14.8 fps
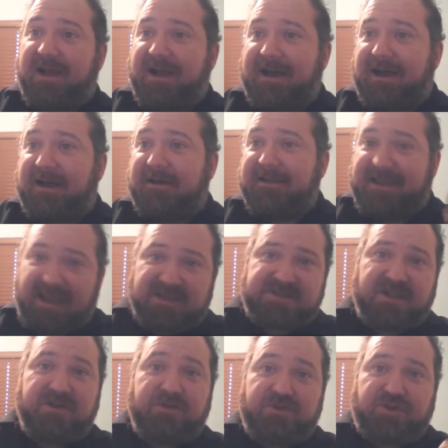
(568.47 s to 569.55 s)
yes,
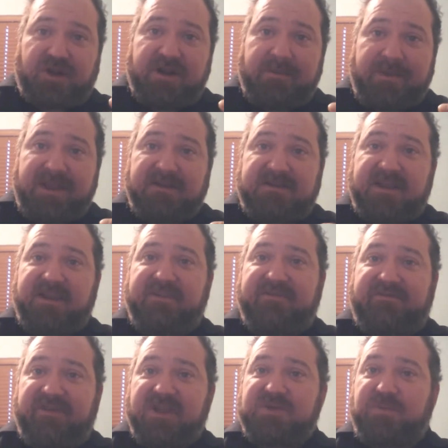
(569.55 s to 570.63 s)
I do try to maintain the
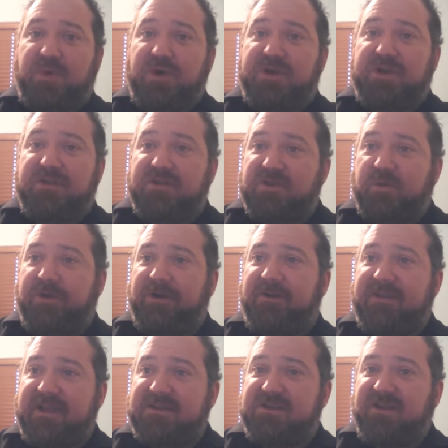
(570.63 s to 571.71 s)
Facebook and the Twitter
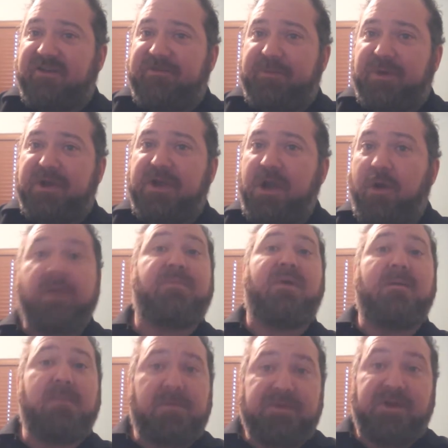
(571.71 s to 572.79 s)
and that stuff, but no, I
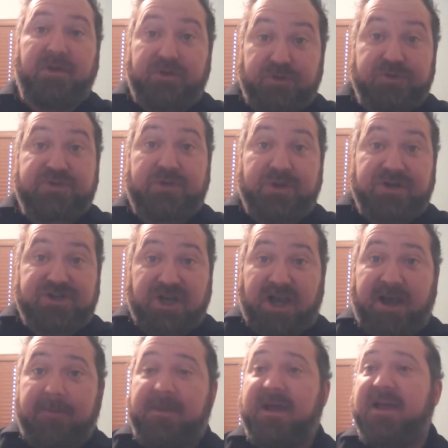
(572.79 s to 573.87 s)
probably don't do as good a
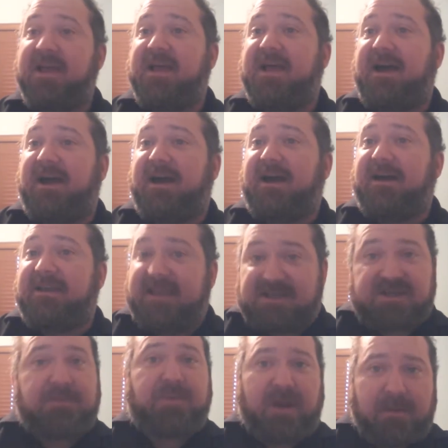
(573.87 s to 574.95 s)
job.
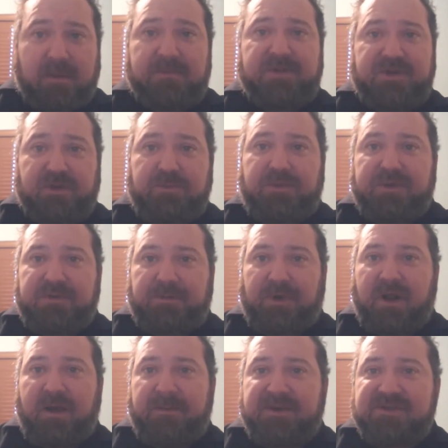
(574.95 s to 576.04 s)
Yes, I probably do put the
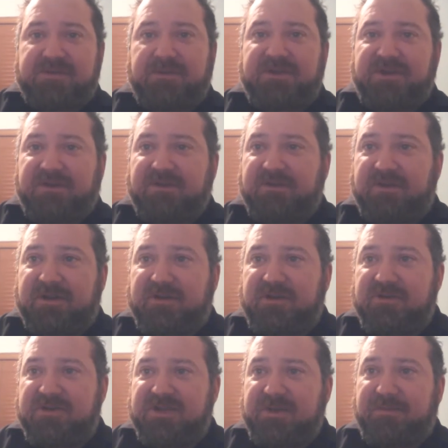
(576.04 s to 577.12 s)
predominance of material on
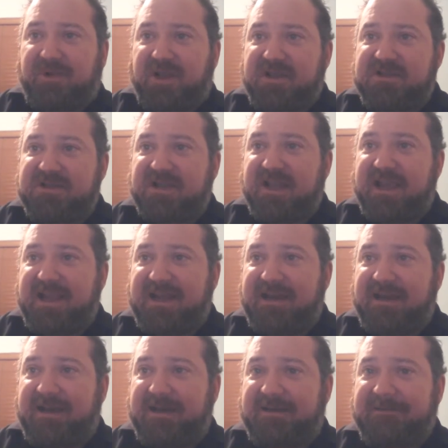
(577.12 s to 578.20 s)
G+, and